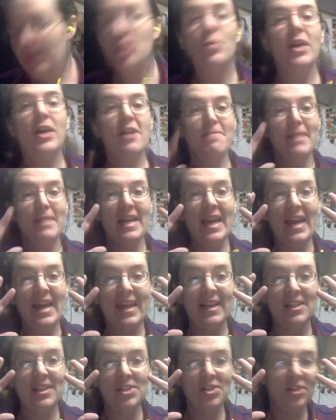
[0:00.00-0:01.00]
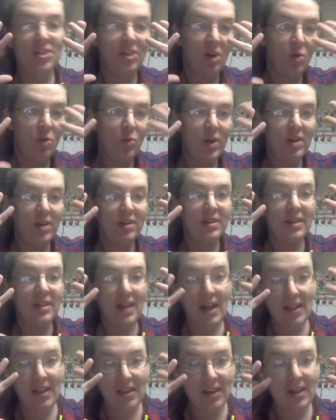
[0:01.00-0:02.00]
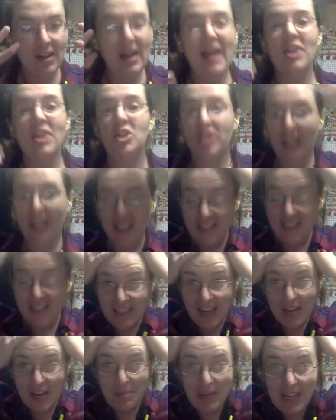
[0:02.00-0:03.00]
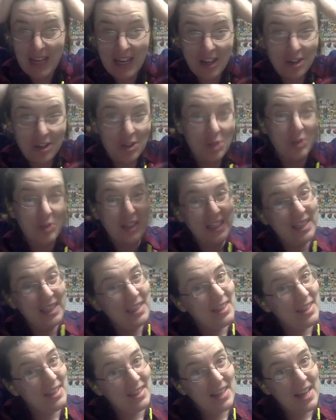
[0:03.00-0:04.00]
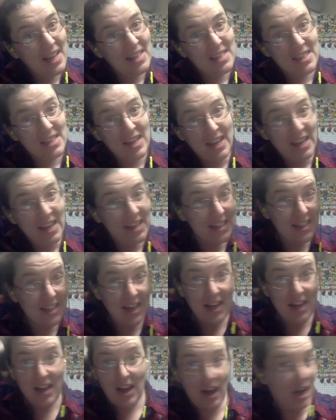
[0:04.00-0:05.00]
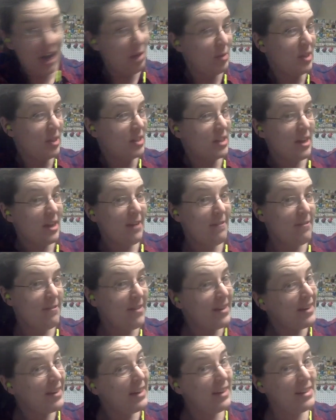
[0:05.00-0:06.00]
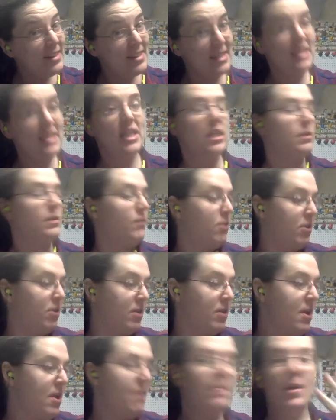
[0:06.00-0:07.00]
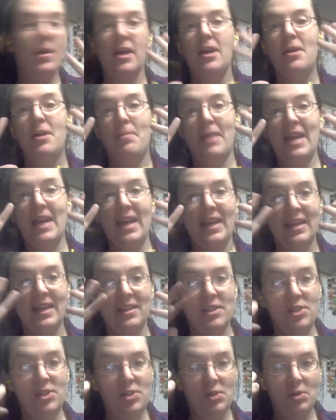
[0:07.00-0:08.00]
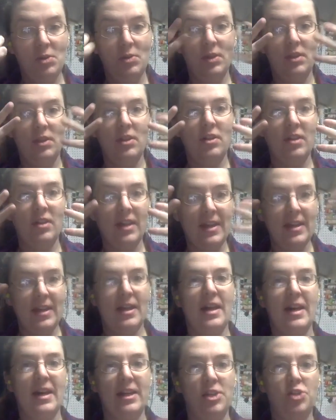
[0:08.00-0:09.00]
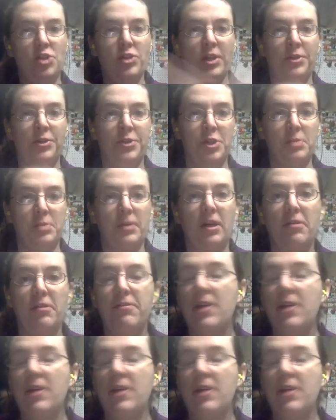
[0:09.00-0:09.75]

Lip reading: the way, if my hands look a weird color, I tried to dye my hair green last night. I was very unsuccessful, but my hands do look like I strangled a Smurf.